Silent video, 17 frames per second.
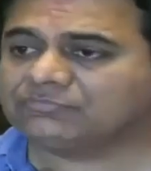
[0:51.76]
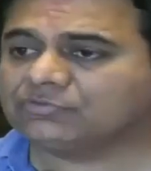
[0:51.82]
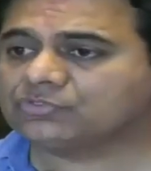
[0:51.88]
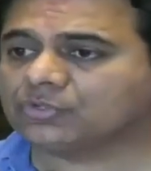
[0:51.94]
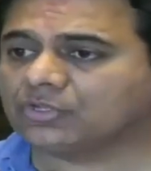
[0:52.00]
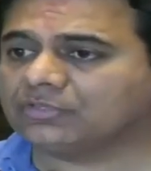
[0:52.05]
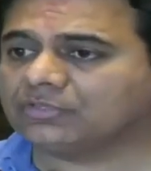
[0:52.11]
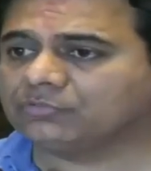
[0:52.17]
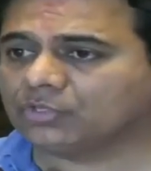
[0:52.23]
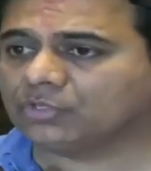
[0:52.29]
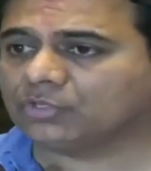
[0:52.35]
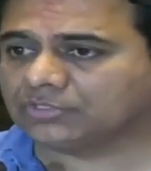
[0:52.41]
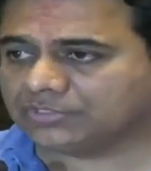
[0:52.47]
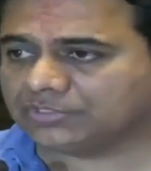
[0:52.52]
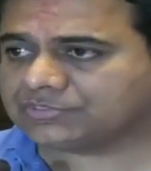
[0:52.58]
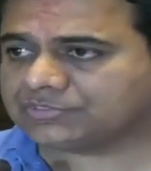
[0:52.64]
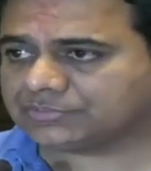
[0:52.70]
was not even on
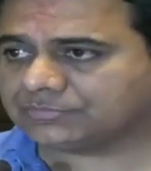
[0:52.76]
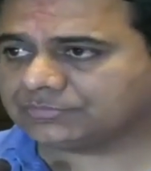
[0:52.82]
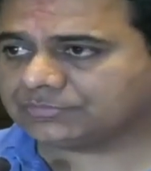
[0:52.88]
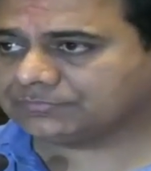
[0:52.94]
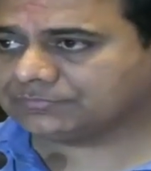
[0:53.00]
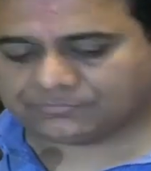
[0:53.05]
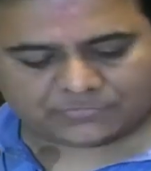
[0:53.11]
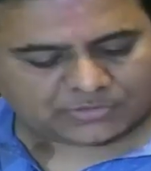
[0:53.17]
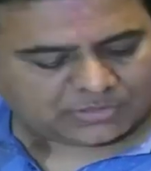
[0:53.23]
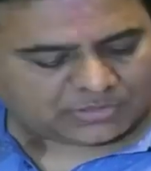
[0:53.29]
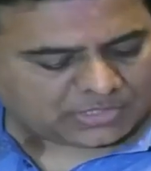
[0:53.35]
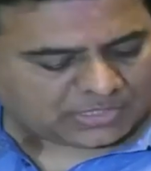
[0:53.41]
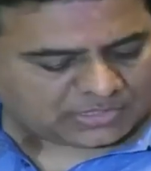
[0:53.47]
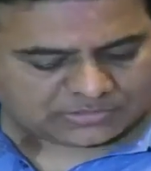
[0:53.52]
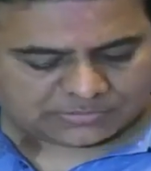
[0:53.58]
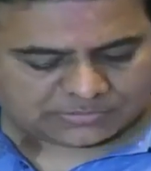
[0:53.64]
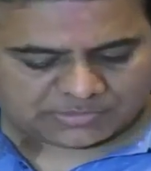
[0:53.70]
the list.
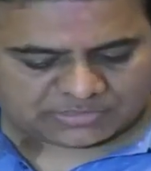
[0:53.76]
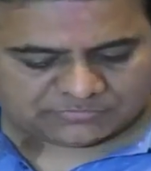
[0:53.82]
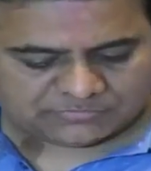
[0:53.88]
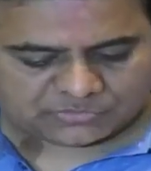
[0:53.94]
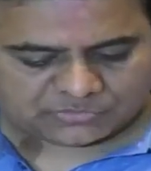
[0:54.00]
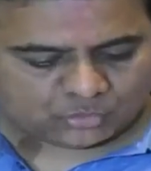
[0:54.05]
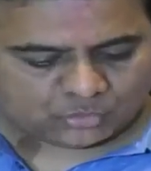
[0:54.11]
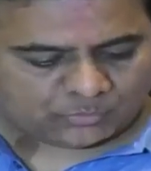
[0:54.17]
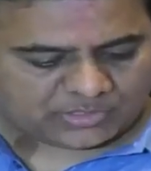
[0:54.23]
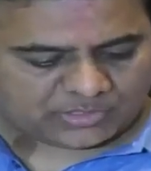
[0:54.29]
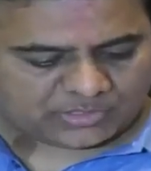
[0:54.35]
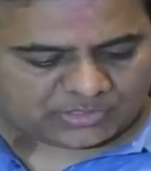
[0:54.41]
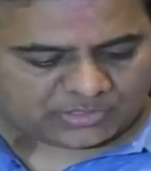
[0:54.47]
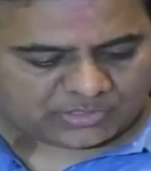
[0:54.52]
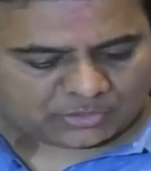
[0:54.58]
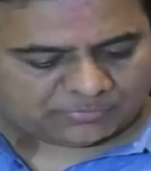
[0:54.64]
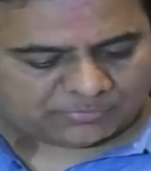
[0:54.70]
Hyderabad was nowhere in
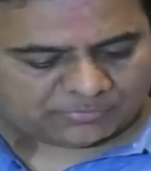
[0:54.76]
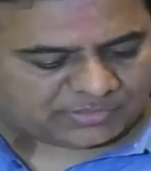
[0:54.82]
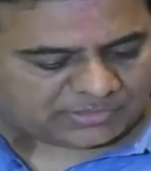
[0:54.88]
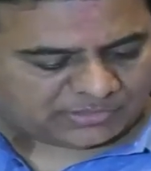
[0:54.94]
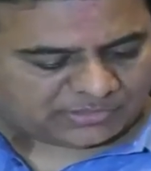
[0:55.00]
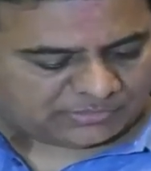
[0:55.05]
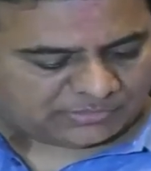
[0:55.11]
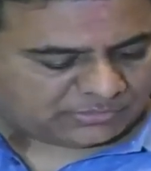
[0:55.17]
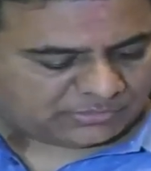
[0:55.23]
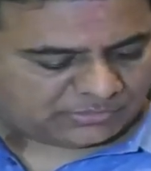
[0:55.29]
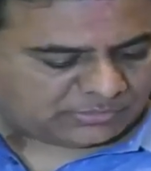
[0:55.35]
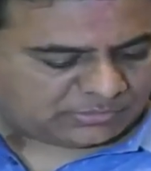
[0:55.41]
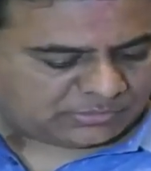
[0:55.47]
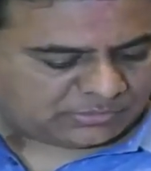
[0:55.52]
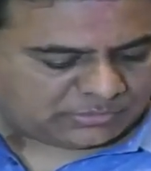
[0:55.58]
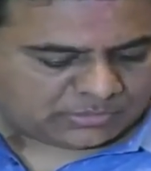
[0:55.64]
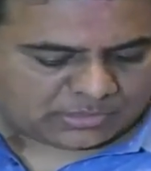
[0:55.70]
the top 20.
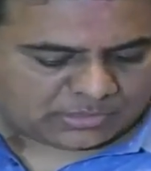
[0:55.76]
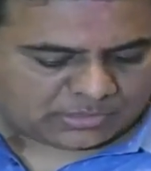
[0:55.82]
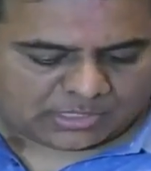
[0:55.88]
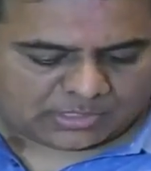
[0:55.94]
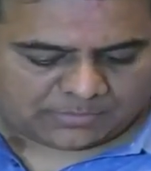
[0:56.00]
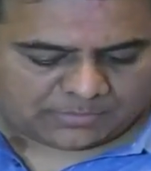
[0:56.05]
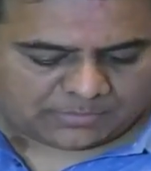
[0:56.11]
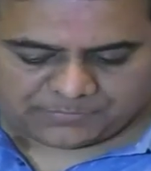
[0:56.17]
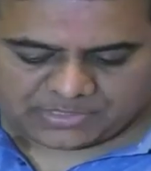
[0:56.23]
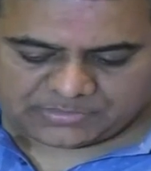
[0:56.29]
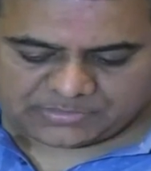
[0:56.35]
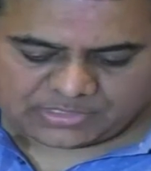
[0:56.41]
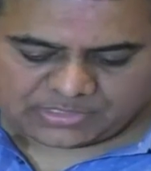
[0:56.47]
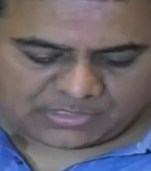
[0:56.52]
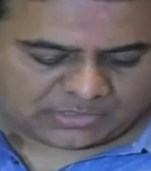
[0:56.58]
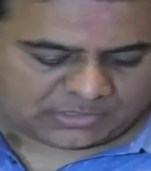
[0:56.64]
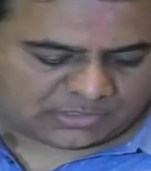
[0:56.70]
And
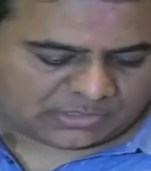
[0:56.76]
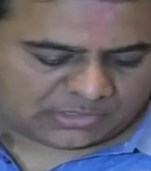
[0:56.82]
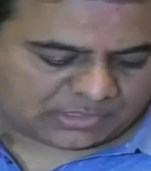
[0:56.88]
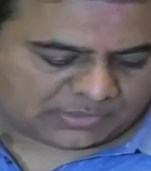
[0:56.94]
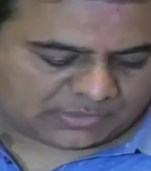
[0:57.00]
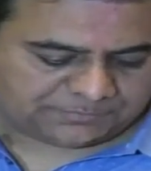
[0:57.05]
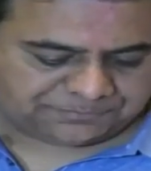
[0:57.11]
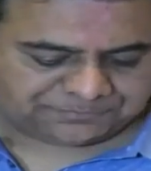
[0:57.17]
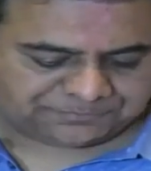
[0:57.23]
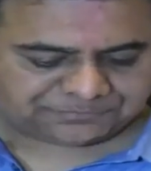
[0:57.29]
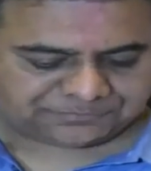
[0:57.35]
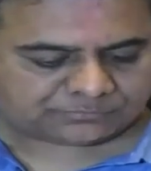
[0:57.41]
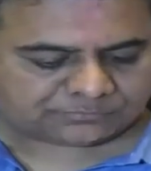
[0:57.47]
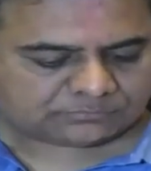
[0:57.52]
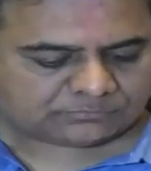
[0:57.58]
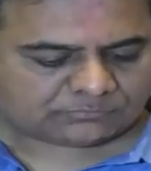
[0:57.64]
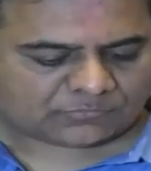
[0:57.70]
then in
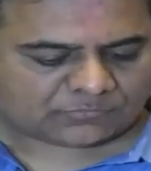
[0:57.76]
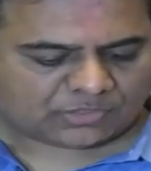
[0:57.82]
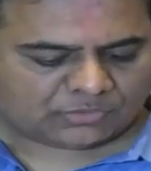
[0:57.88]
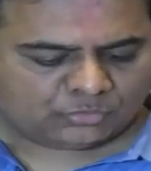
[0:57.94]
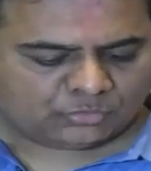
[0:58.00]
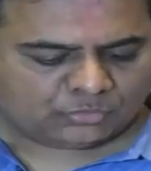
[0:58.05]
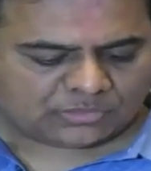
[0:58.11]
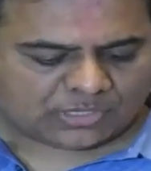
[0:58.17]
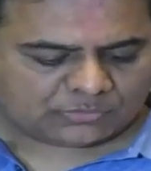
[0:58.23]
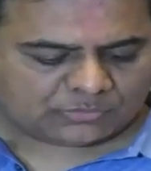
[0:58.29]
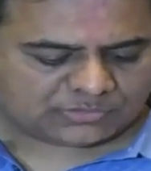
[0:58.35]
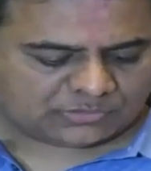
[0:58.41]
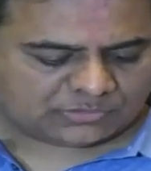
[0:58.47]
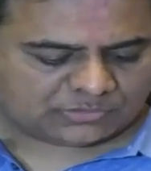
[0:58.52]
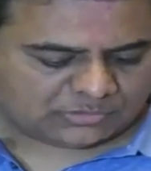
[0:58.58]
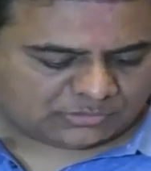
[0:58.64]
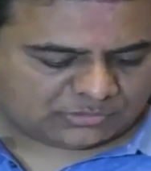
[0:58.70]

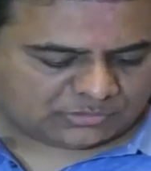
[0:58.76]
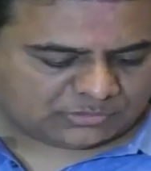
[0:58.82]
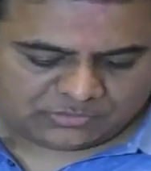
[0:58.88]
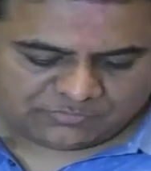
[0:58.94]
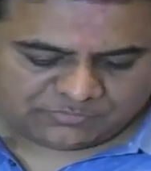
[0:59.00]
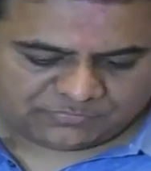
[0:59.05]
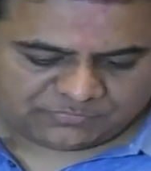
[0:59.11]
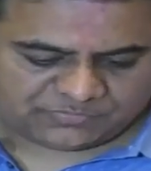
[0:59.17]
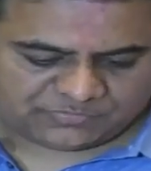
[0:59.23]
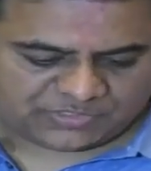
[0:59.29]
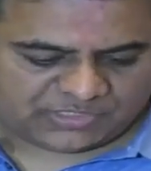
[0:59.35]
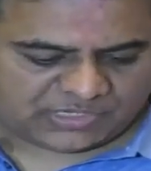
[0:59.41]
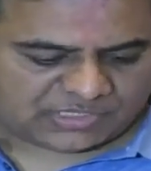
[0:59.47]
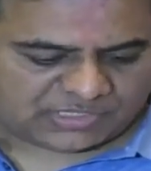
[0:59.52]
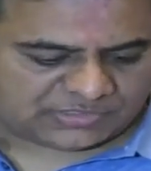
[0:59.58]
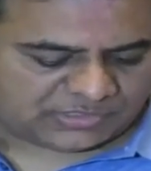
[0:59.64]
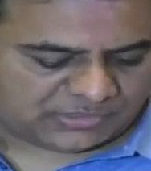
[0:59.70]
2015,
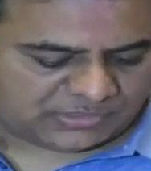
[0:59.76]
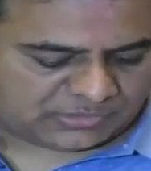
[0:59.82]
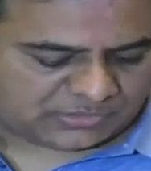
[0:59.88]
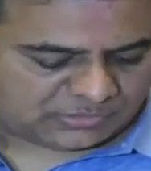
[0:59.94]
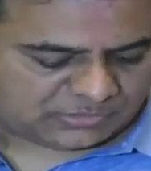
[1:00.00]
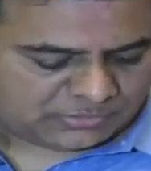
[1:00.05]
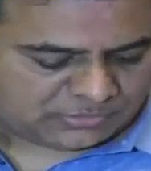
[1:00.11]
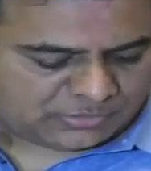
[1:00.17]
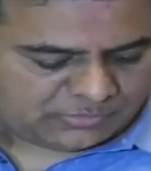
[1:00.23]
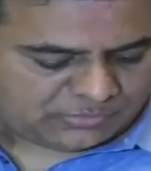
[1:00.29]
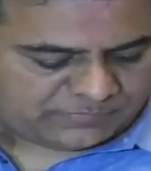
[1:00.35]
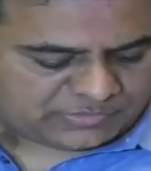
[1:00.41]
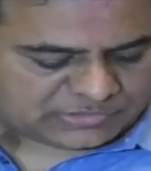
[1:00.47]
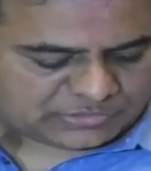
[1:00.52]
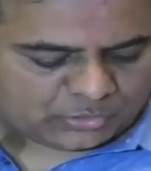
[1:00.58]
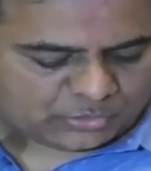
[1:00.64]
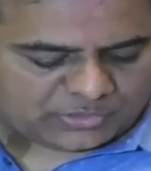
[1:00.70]
I think,
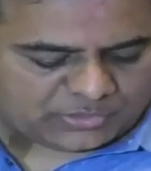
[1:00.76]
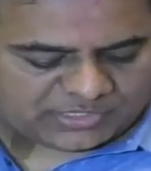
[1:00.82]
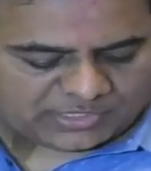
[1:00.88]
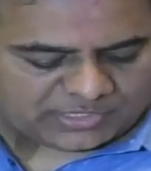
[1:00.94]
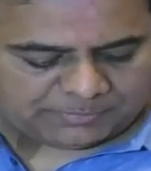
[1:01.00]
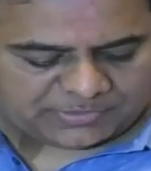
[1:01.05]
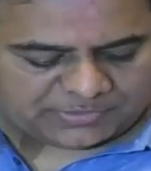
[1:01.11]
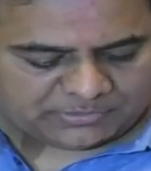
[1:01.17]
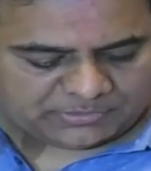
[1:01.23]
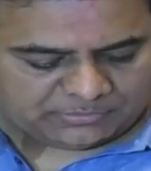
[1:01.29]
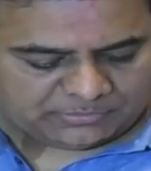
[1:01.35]
we slowly crept in.